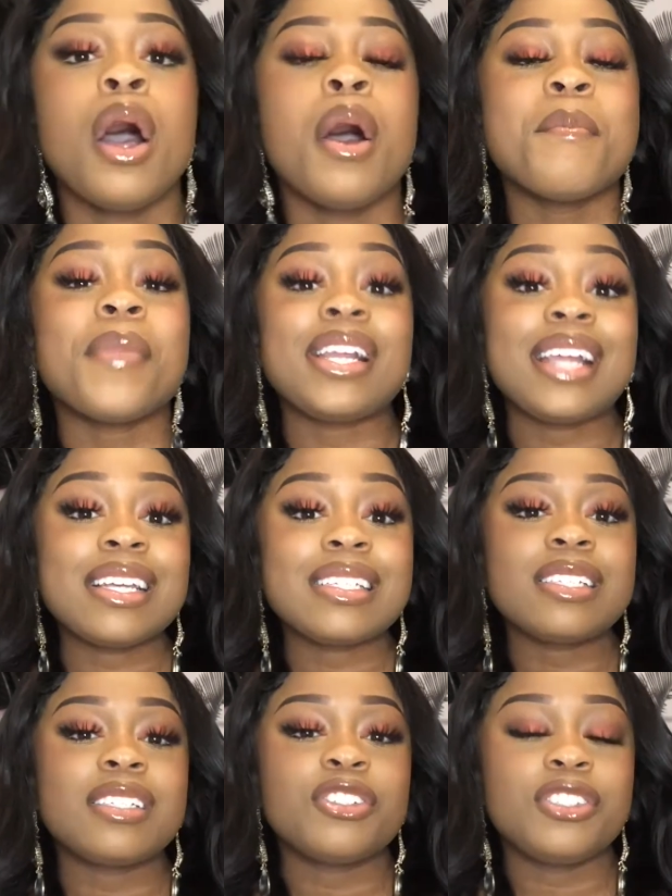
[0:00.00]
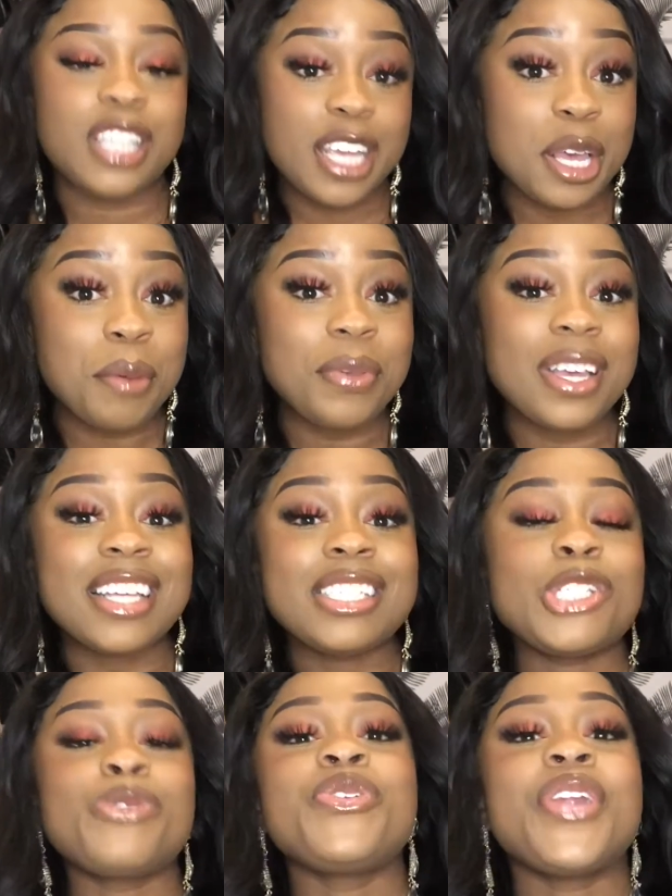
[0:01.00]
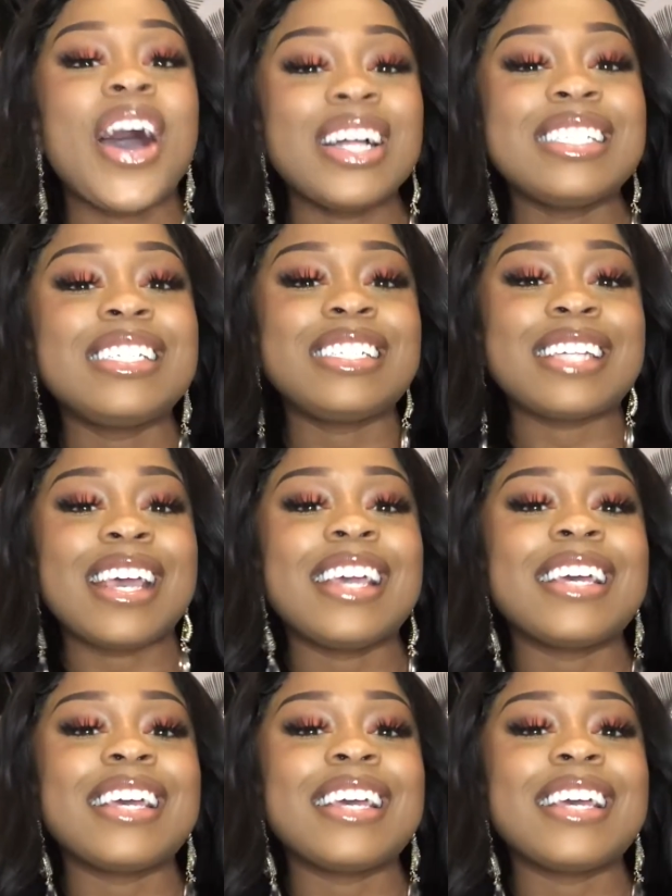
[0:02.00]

My next tip is to not stay